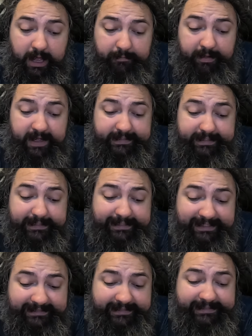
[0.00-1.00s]
But
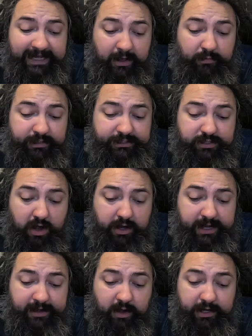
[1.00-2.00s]
this is how we're
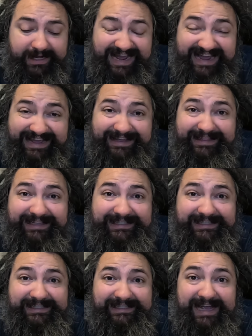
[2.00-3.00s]
starting our day.
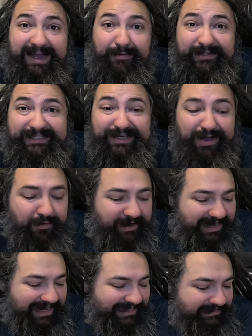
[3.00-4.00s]
This is how it's
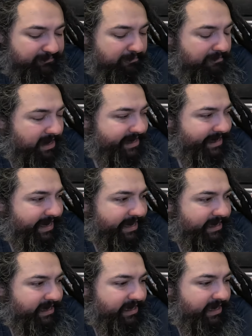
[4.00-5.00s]
going. It's
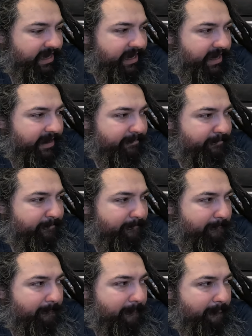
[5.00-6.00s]
Monday.
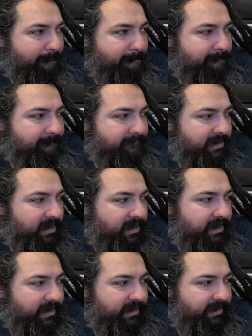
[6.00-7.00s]

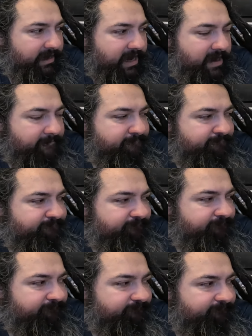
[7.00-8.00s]

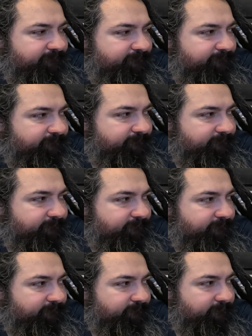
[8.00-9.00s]

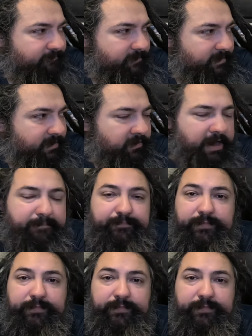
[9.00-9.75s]
Okay.